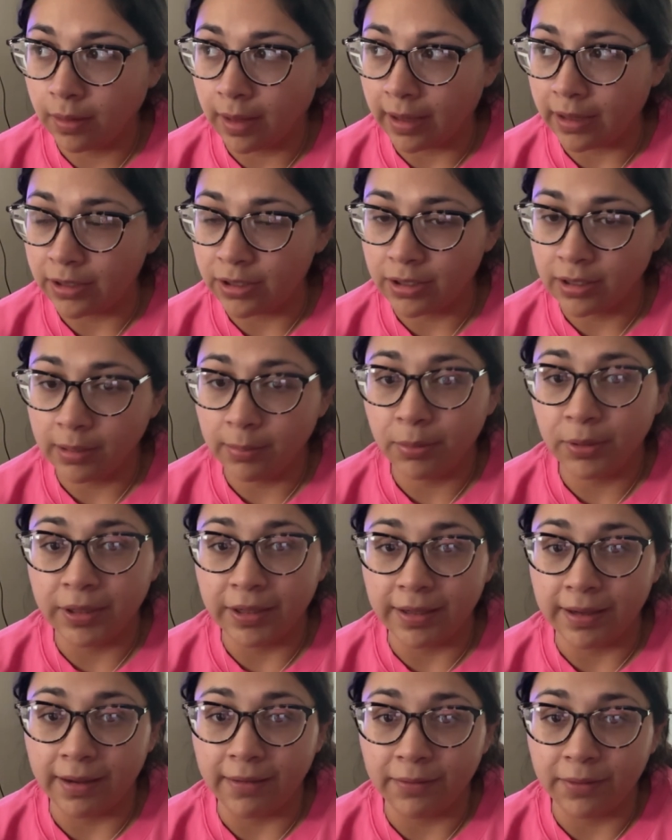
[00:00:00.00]
actually put
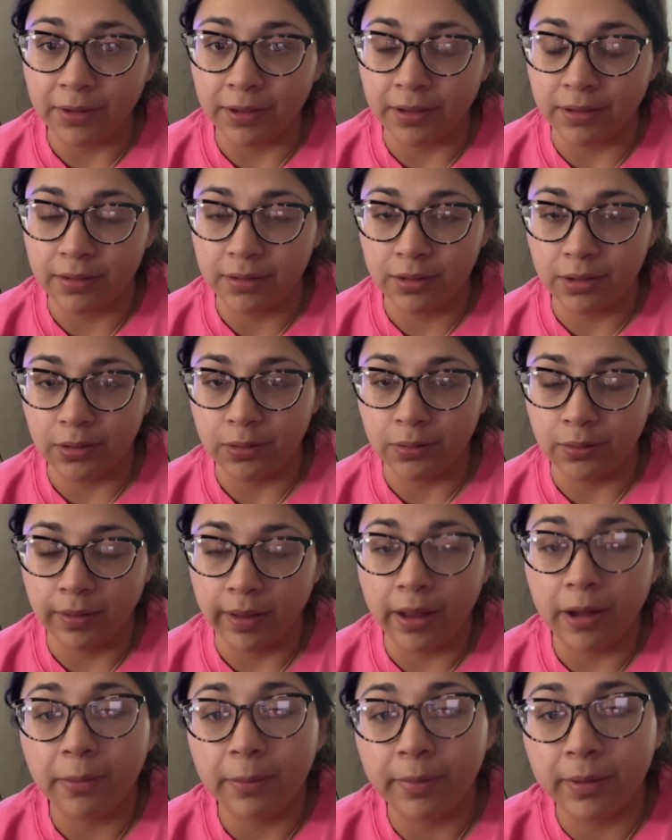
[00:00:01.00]
in effort to
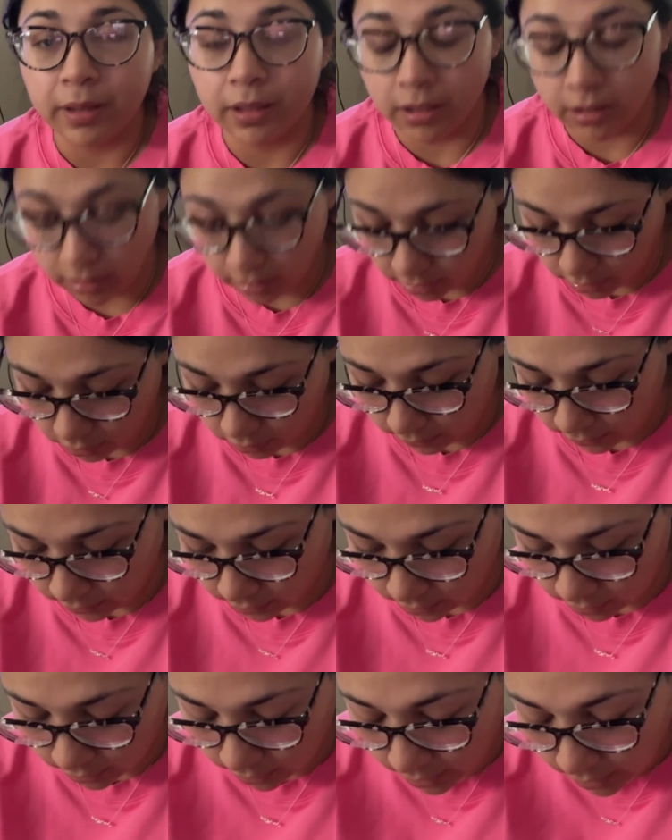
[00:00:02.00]
help the student.